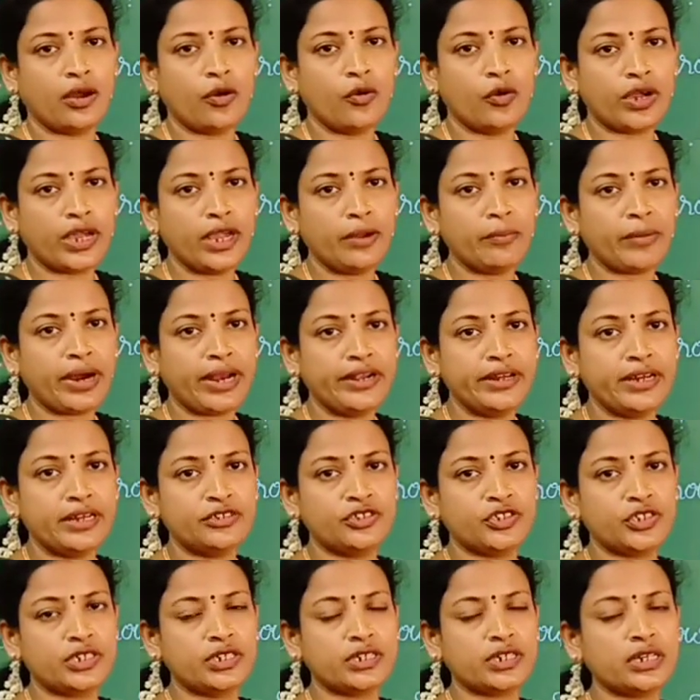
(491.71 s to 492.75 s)
Okay, my dear
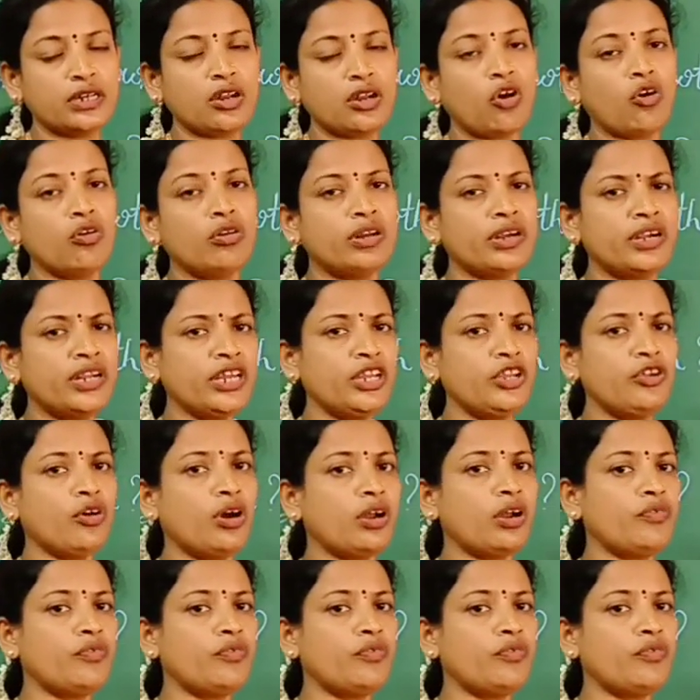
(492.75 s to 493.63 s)
children, already you are